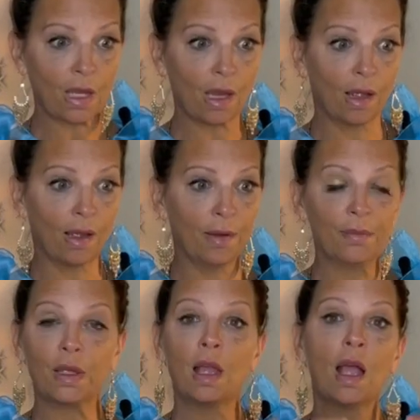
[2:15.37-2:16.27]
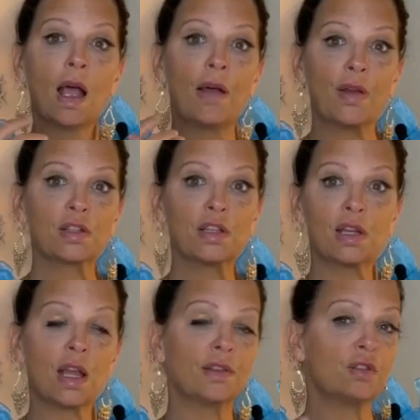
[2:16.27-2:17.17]
Um, I've actually
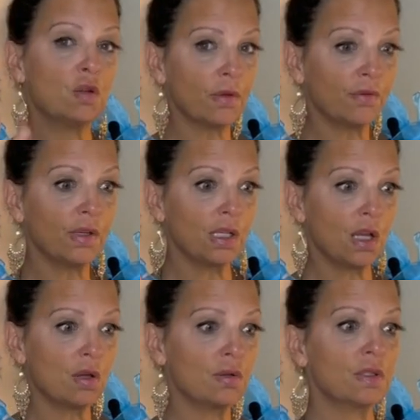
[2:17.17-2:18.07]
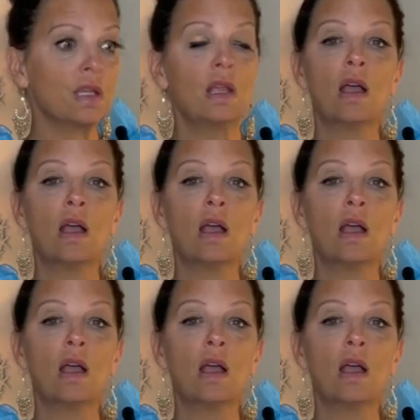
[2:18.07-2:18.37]
done two other videos